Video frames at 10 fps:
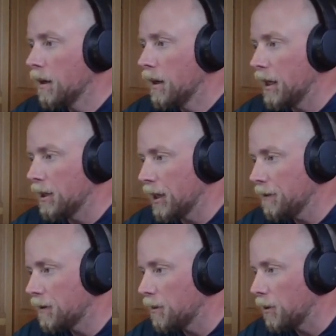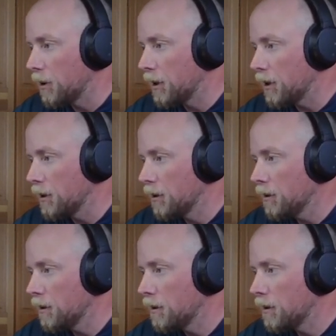Hey Jeff, good morning to
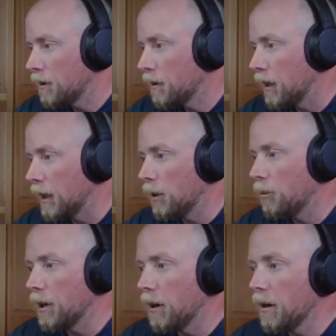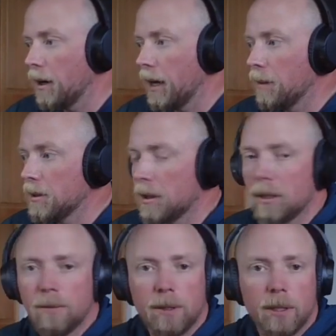you. Uh, we are an
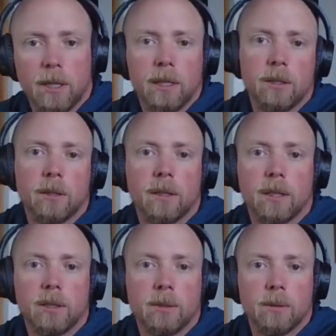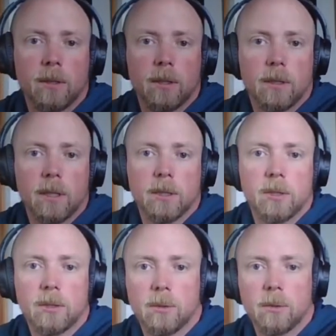Amazon affiliate. You can get to our uh,
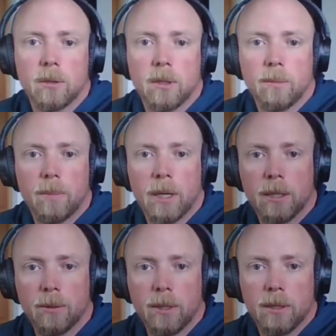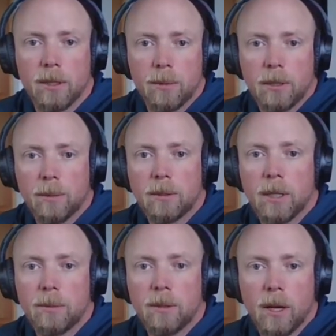store by going to
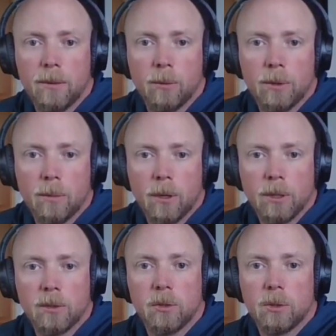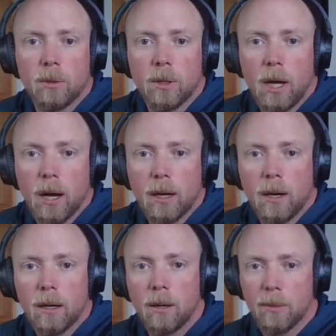
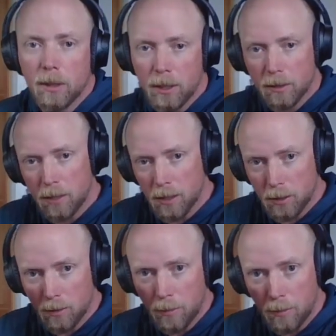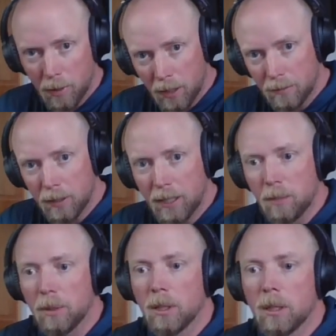www.therealmartianstore.com. The link is also up above and
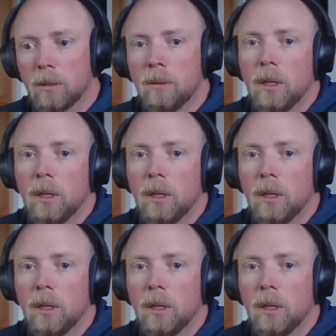down below.